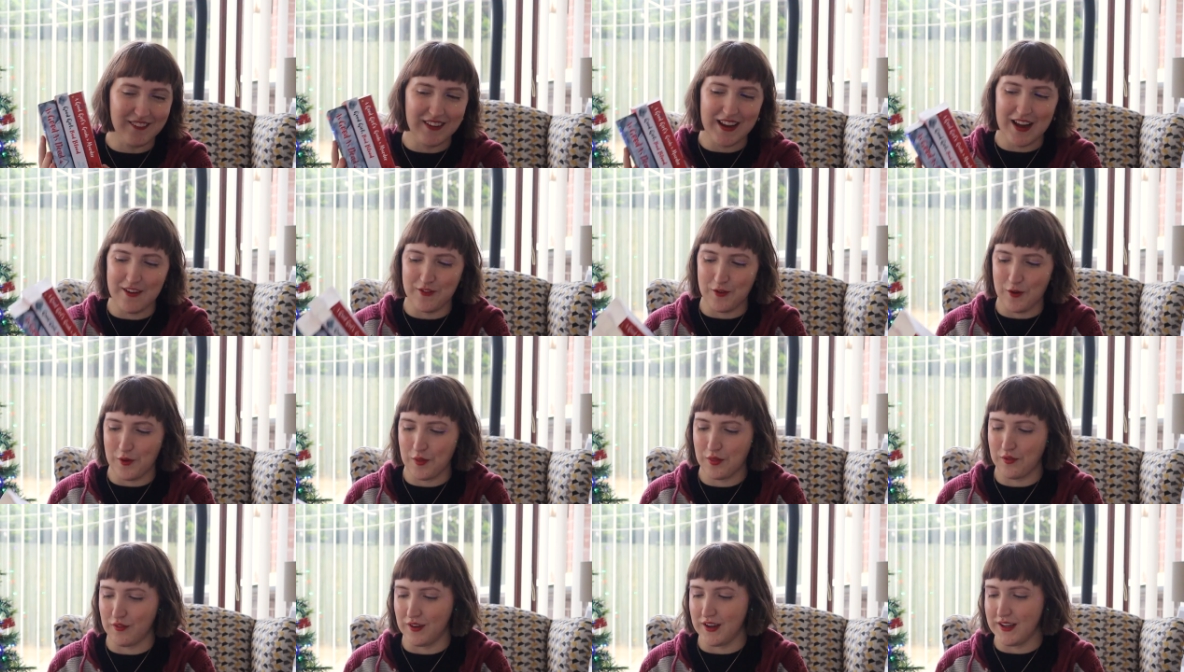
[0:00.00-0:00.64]
We have
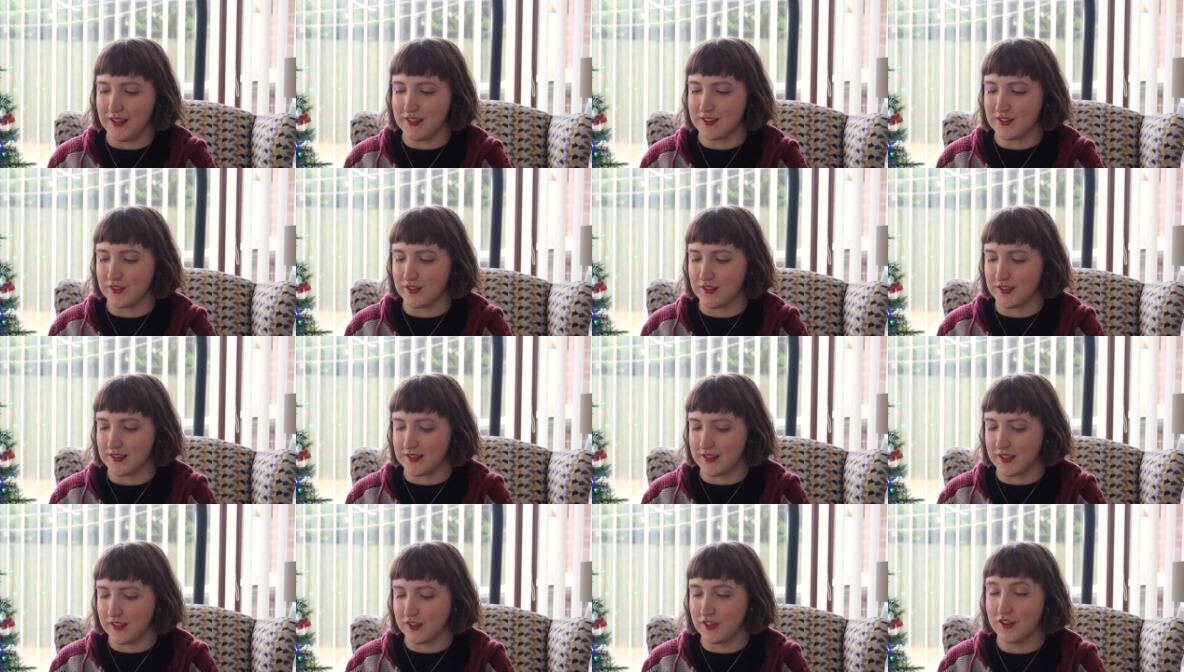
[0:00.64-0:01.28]
all 3. So
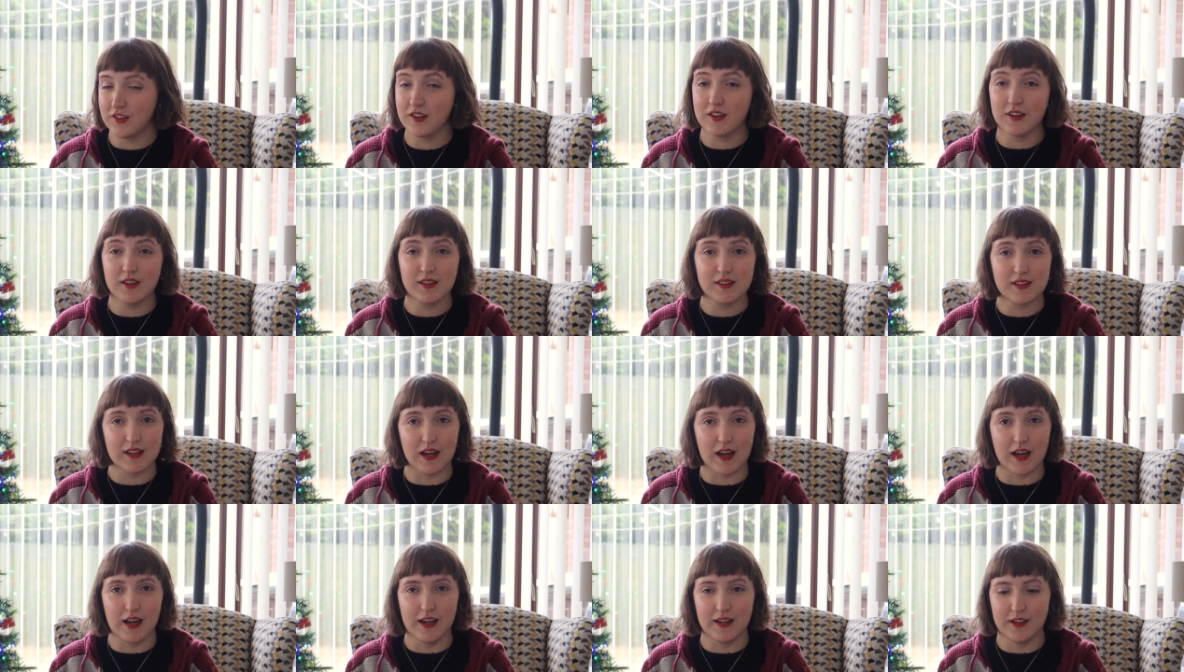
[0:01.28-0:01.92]
there's A Good Girl's
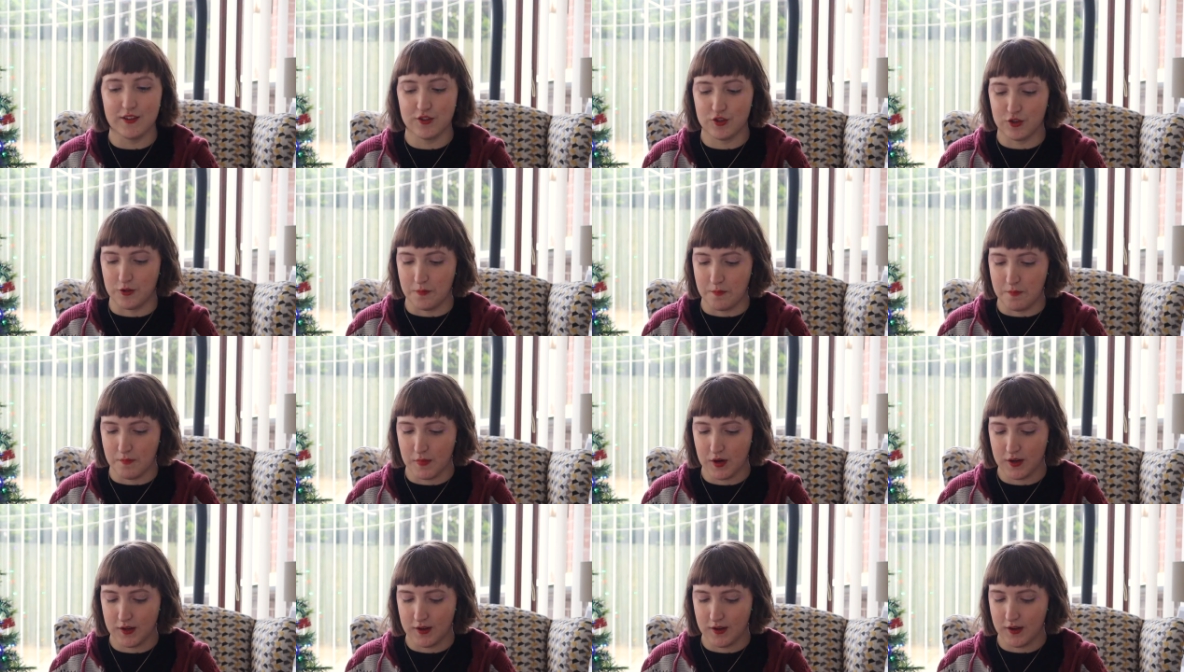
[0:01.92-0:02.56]
Guide to
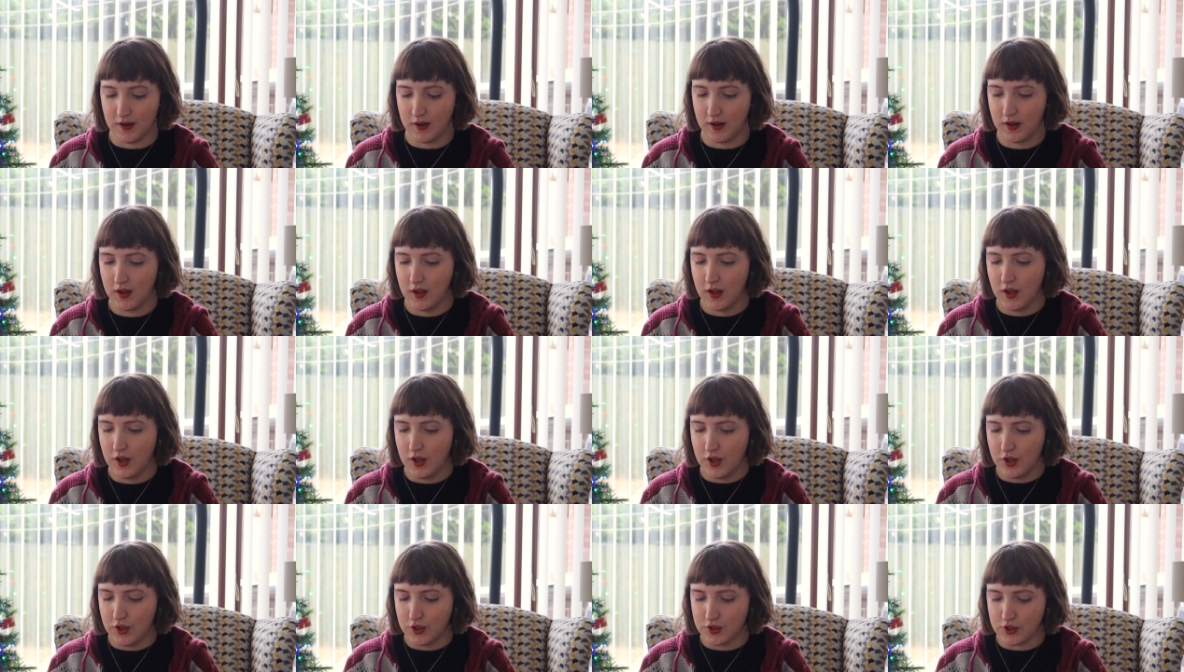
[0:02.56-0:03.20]
Murder,
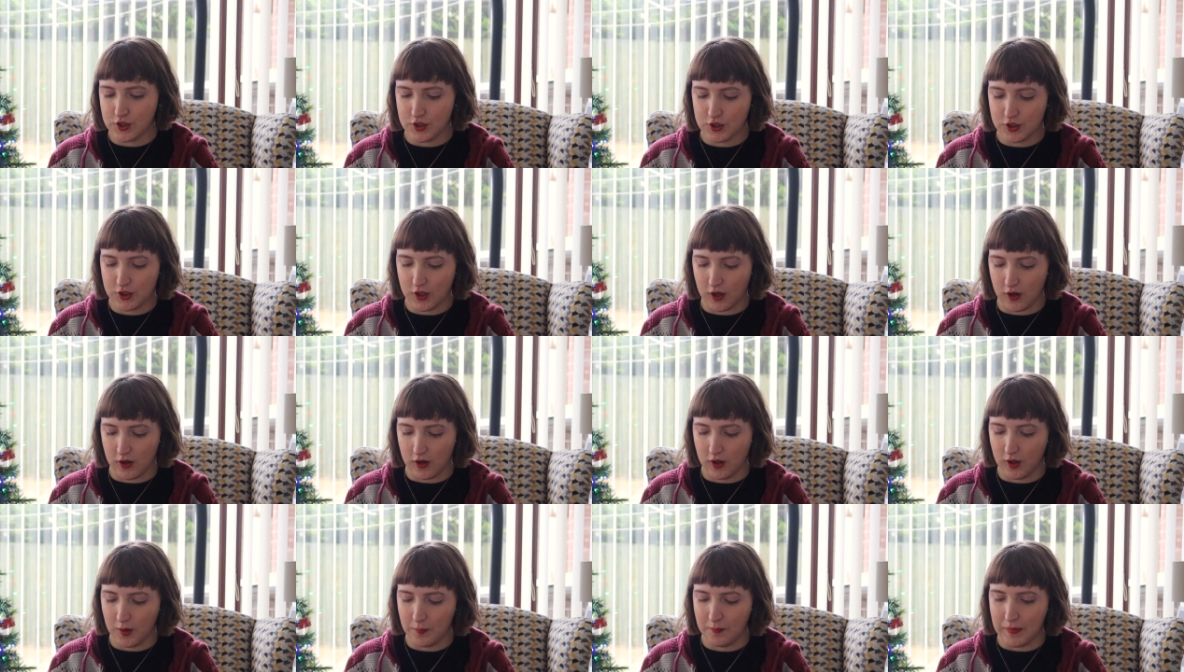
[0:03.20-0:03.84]
Good
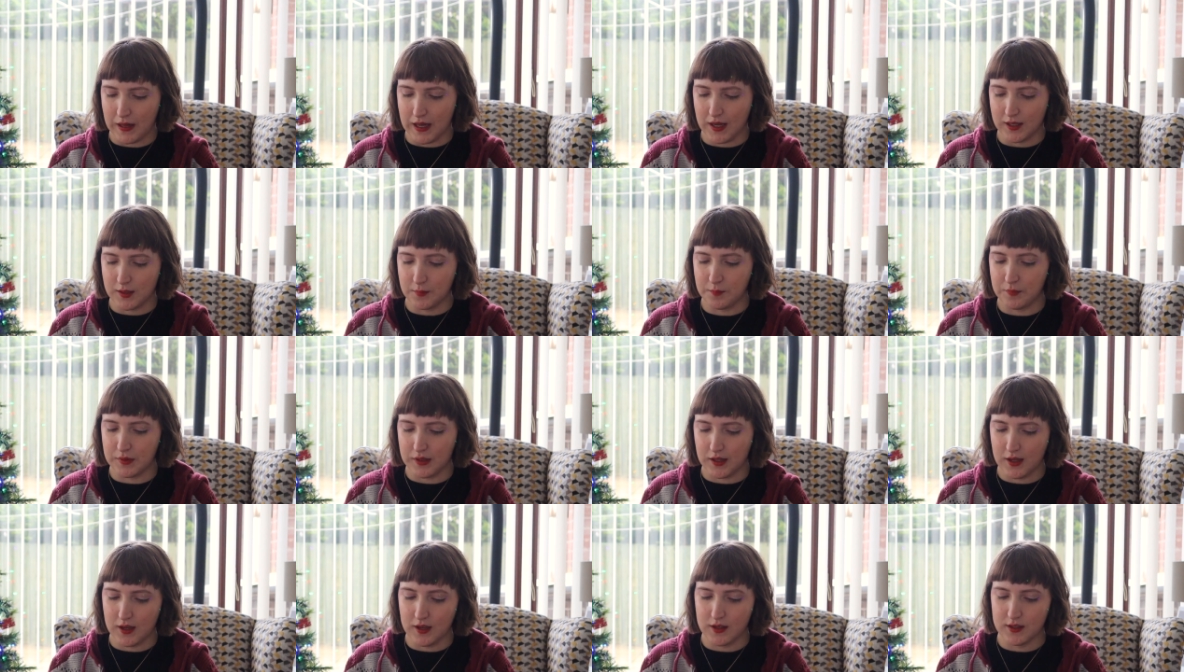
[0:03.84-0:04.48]
Girl, Bad
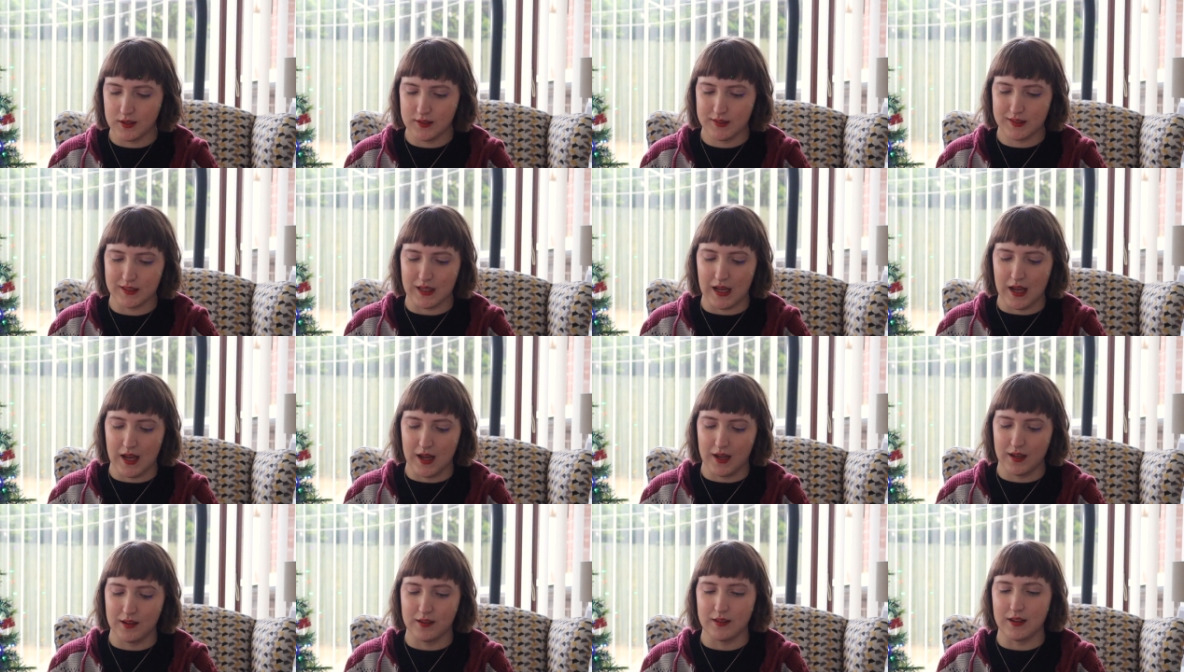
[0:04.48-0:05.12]
Blood,
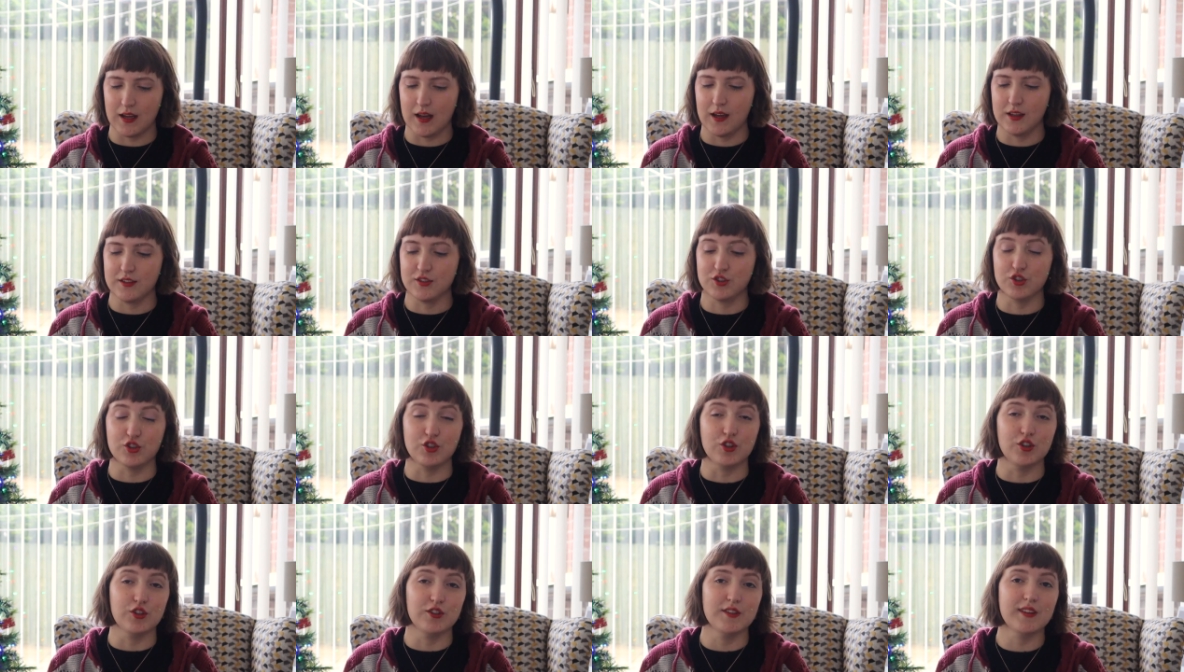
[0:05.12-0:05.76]
and As
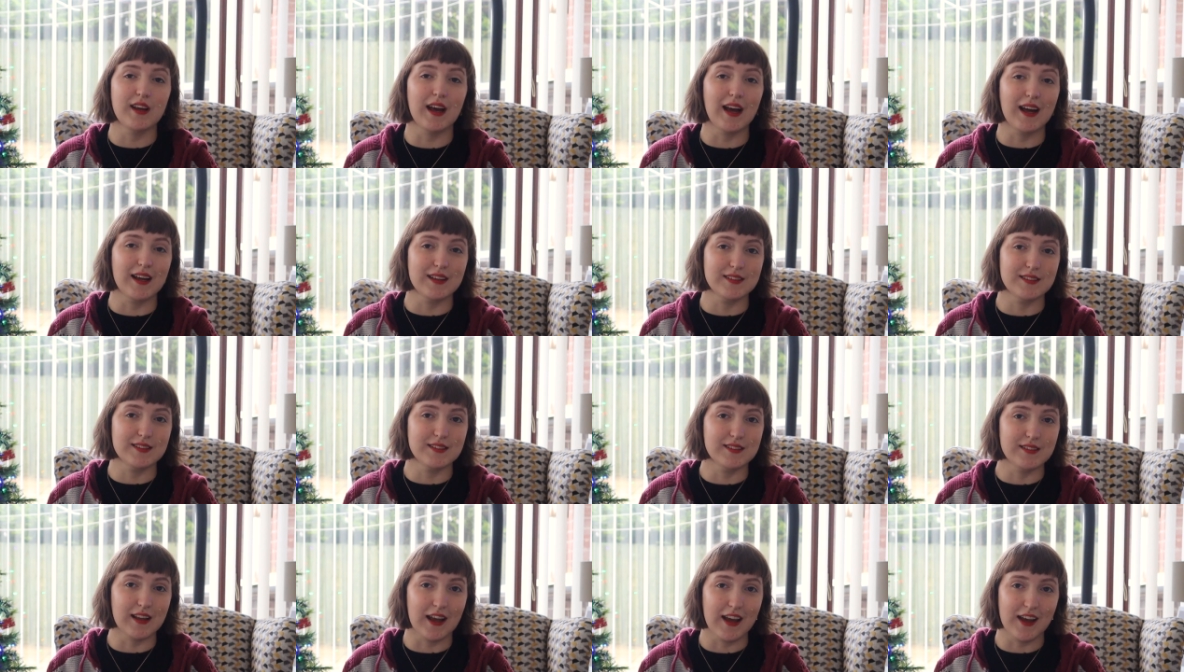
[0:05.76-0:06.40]
Good
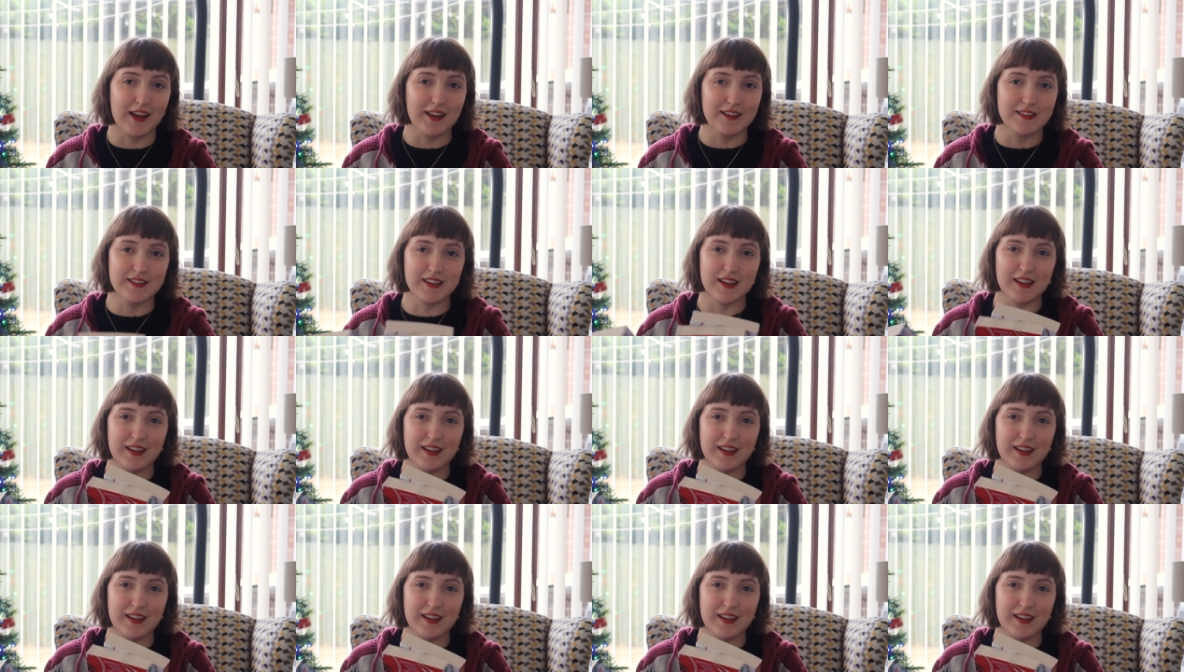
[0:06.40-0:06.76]
as Dead.